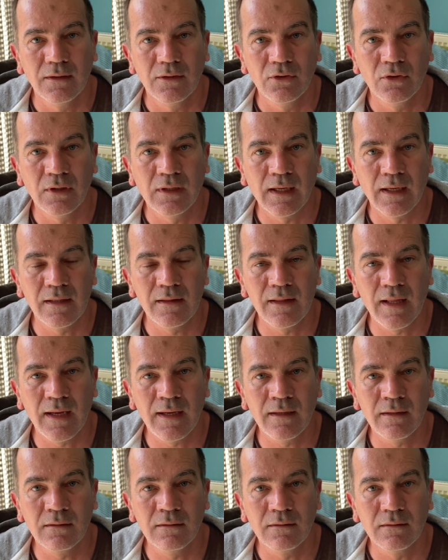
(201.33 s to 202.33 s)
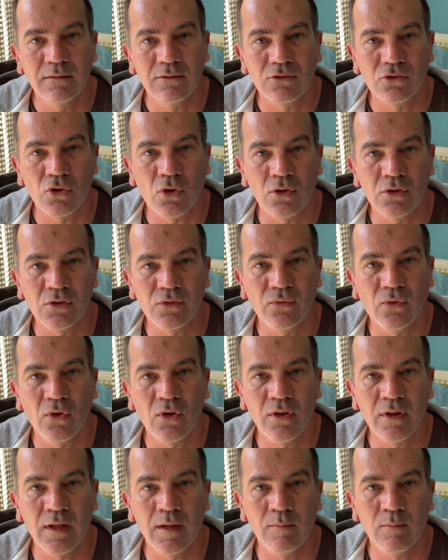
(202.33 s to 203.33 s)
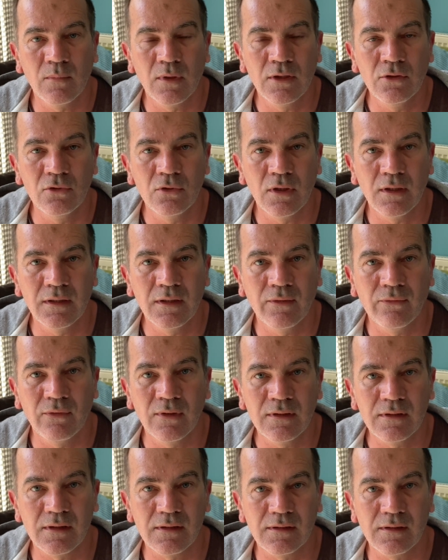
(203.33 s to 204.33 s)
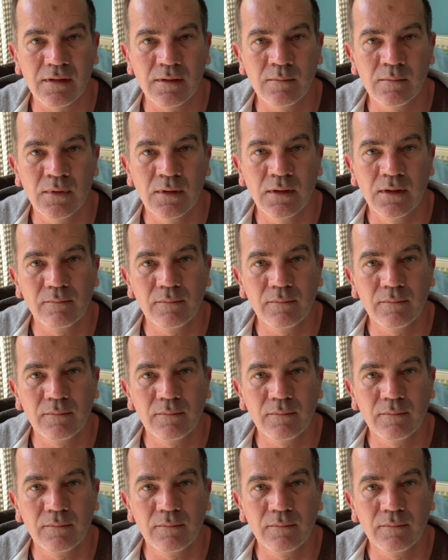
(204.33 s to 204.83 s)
you can then transfer them into a different system.